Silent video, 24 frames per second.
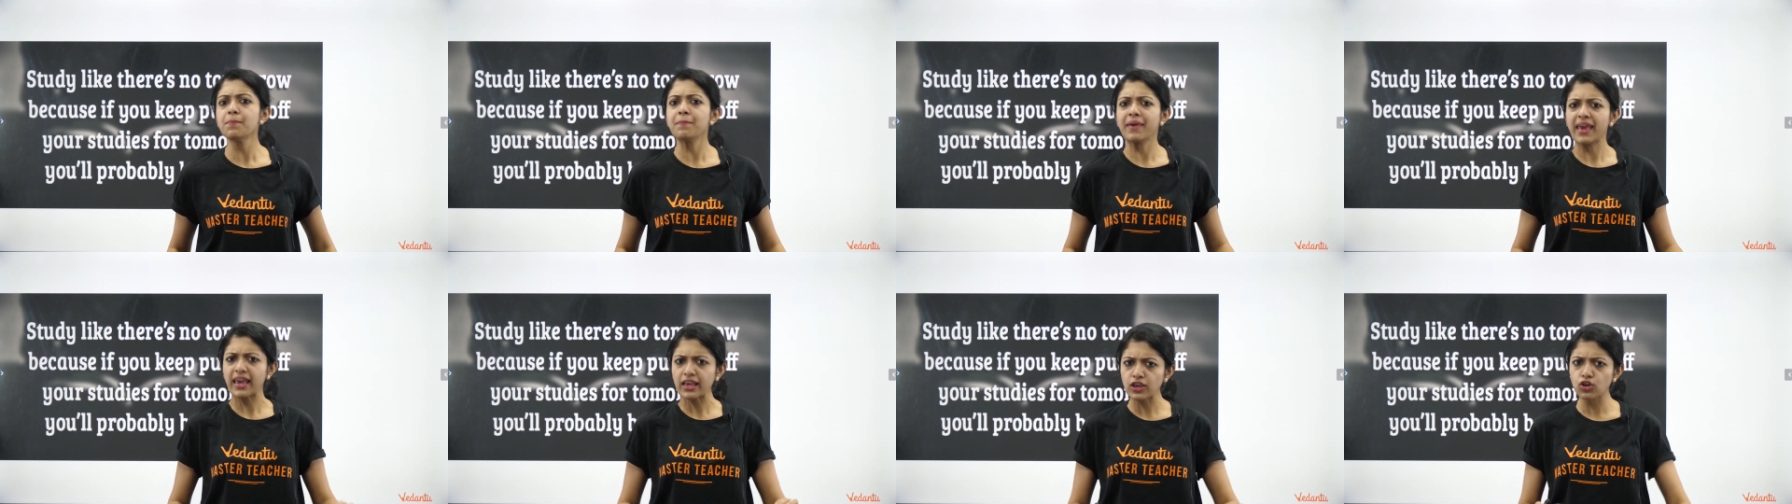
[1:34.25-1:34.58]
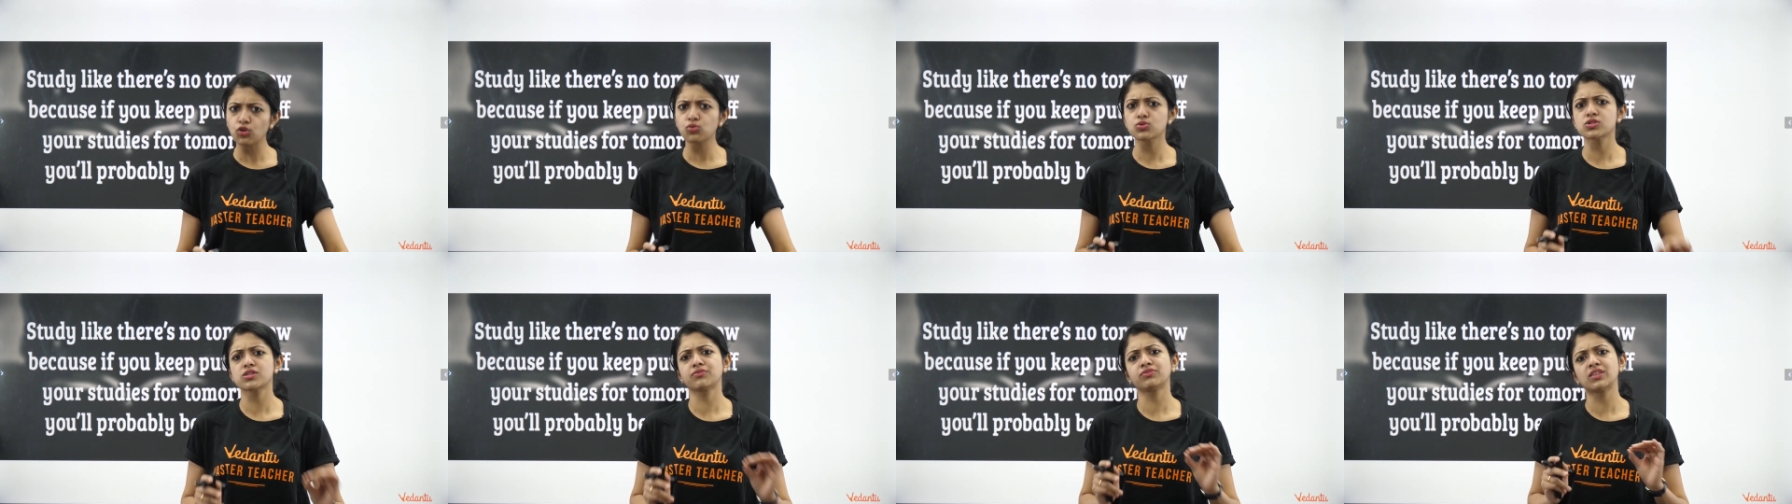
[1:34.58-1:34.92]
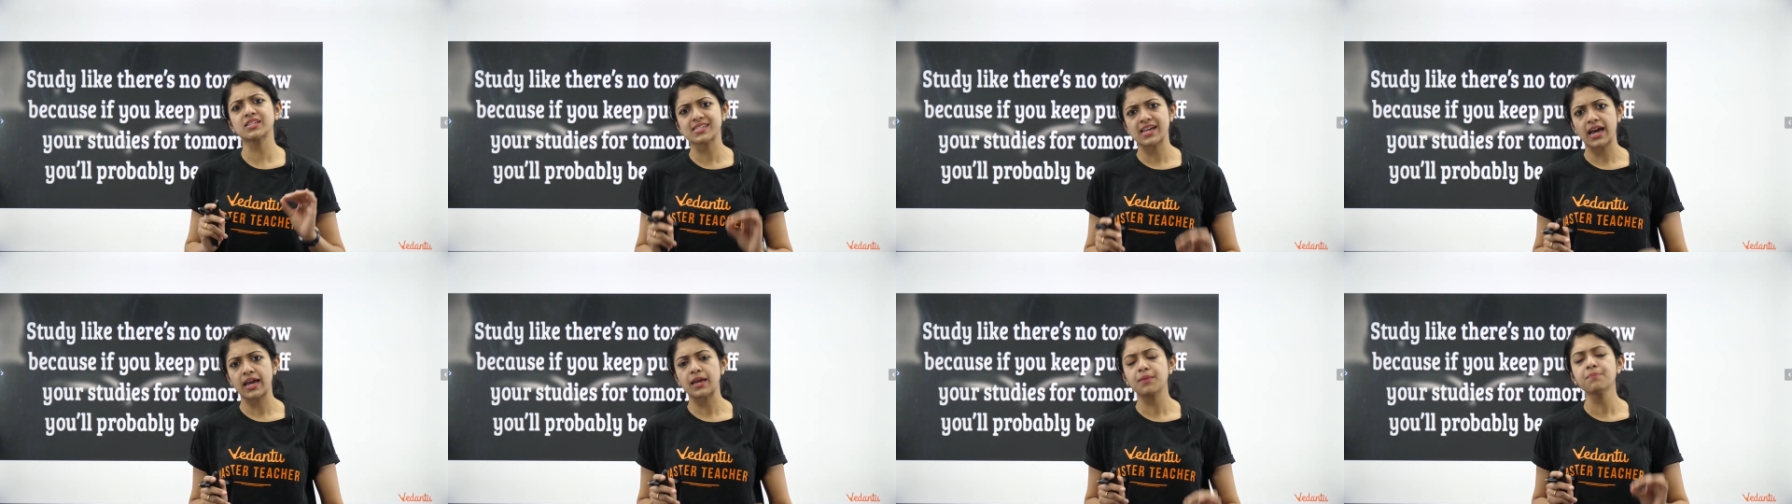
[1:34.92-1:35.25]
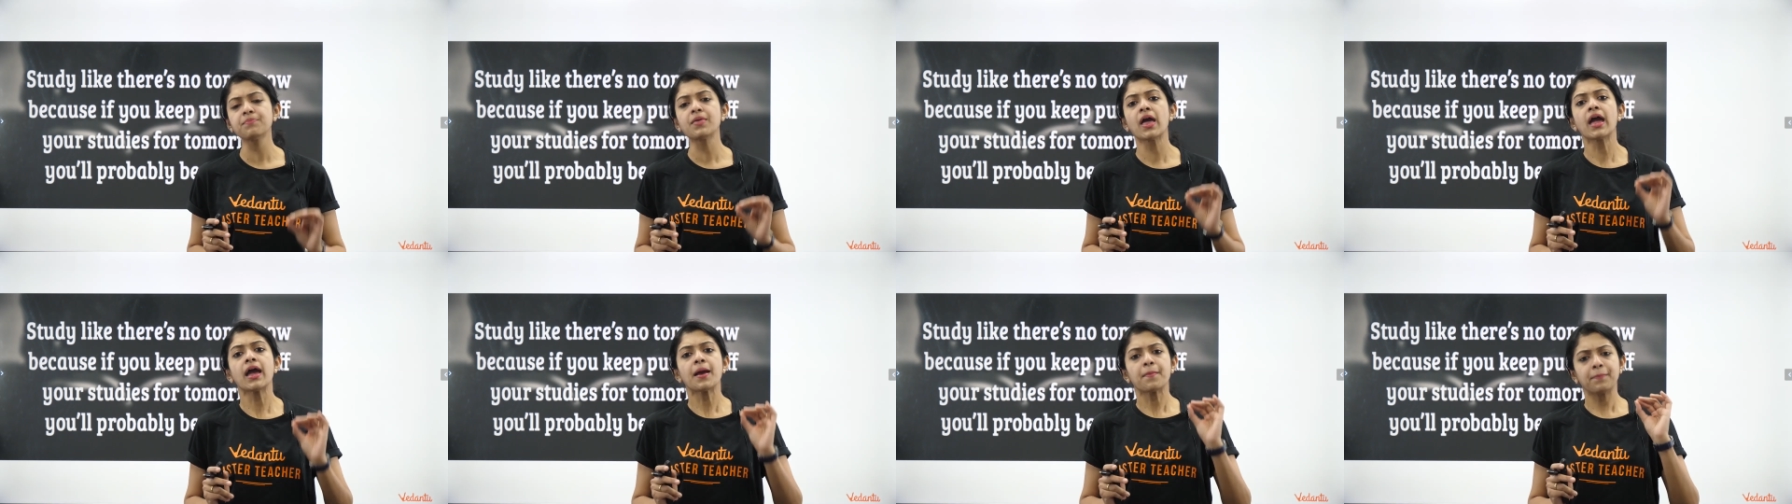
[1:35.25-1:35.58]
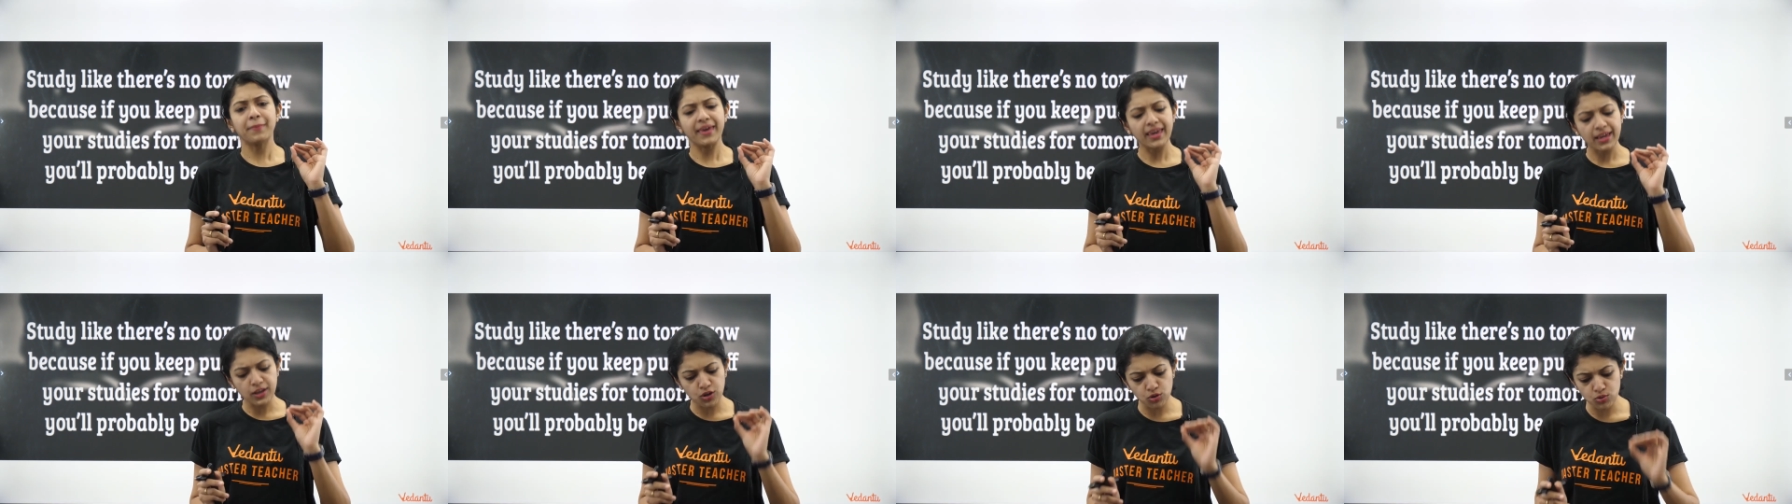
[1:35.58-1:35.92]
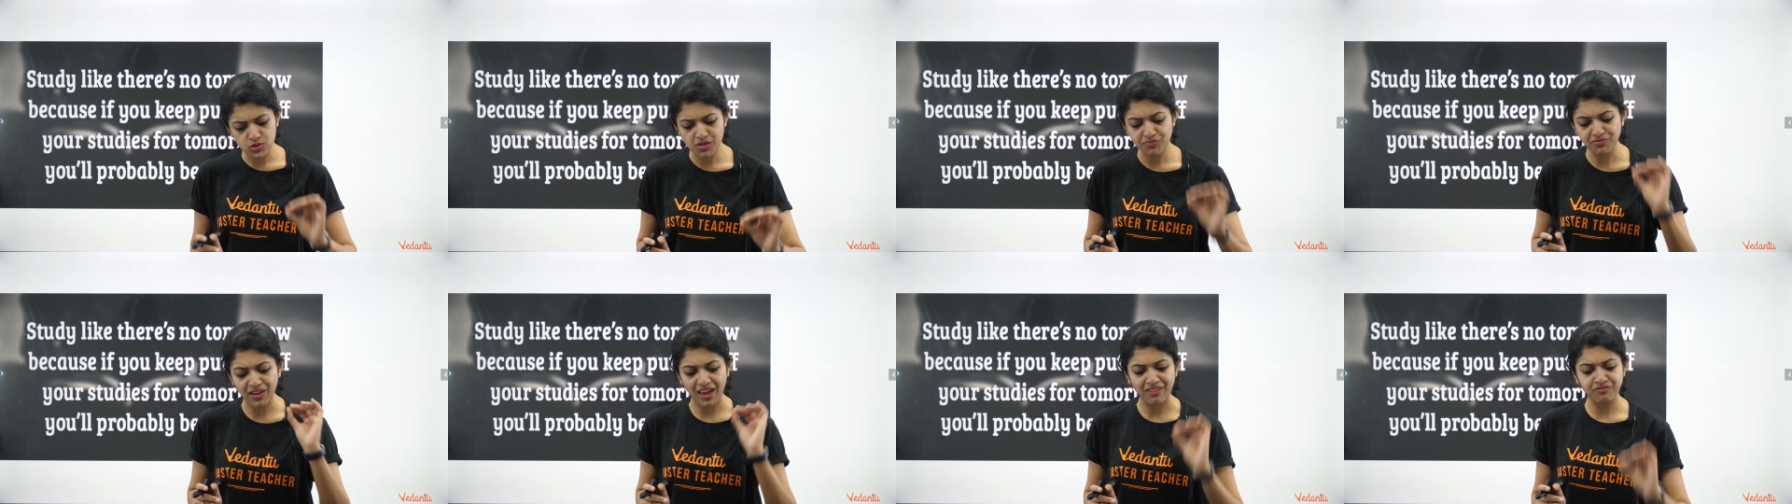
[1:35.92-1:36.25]
Make use of the time, make
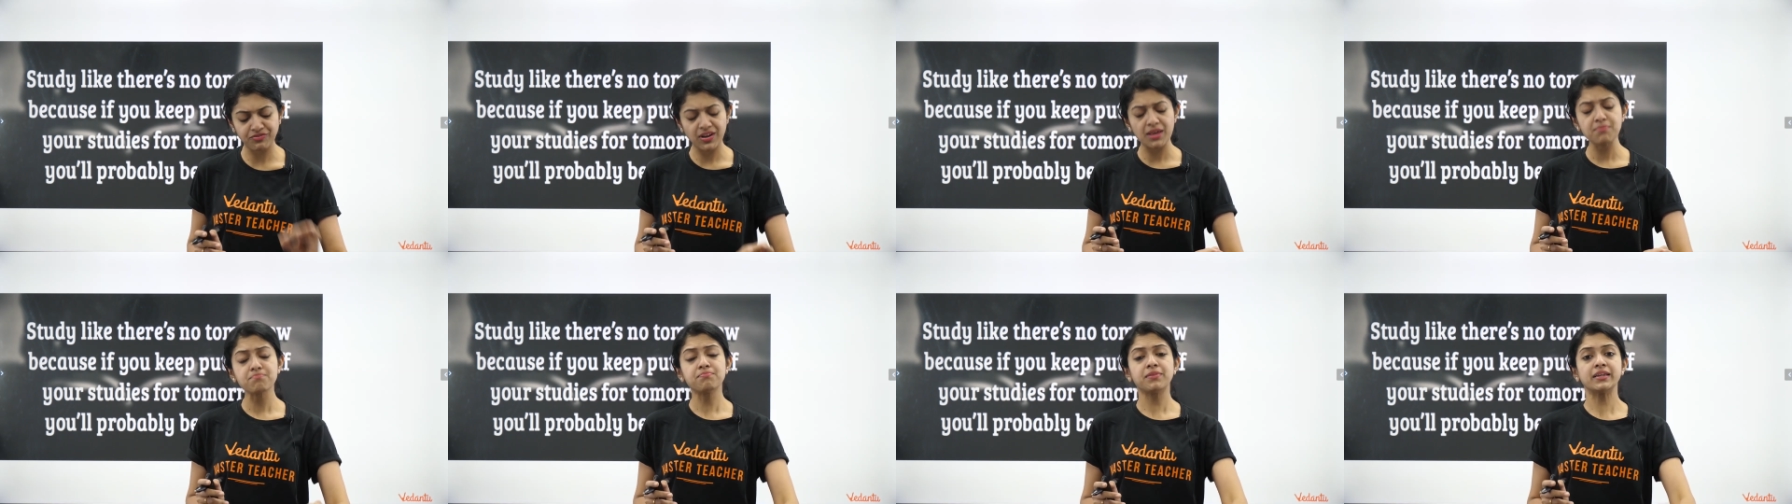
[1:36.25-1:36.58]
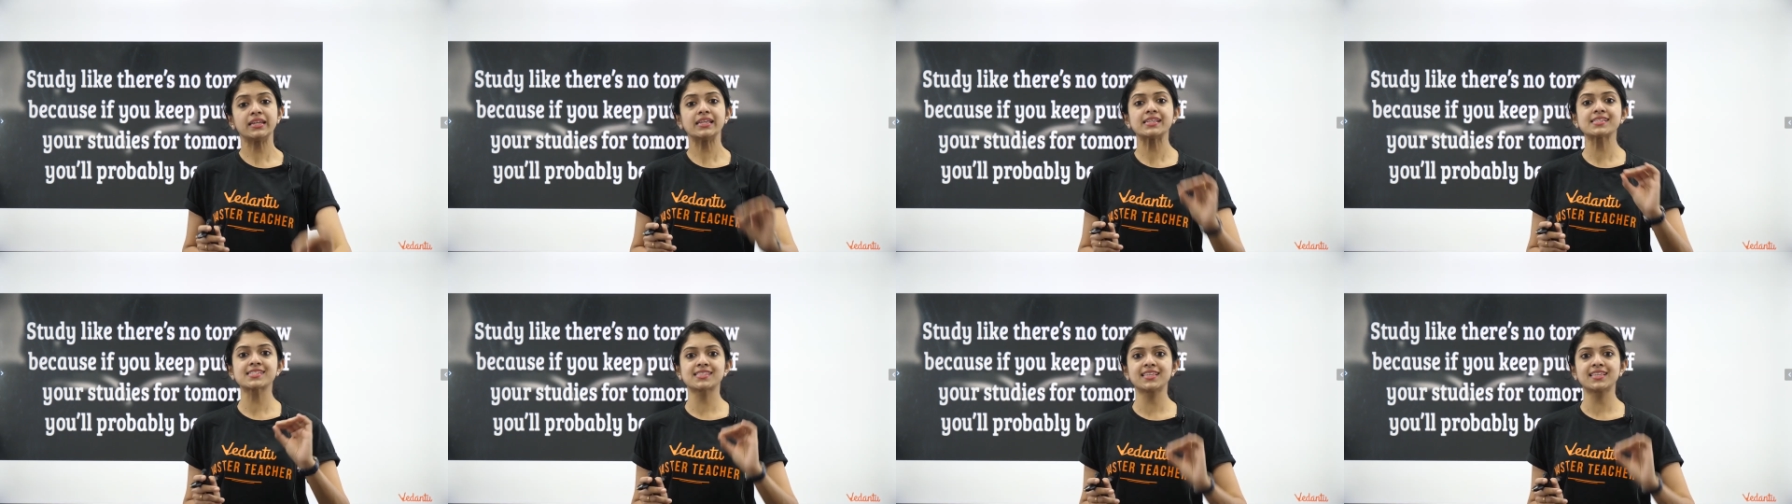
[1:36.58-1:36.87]
use of every minute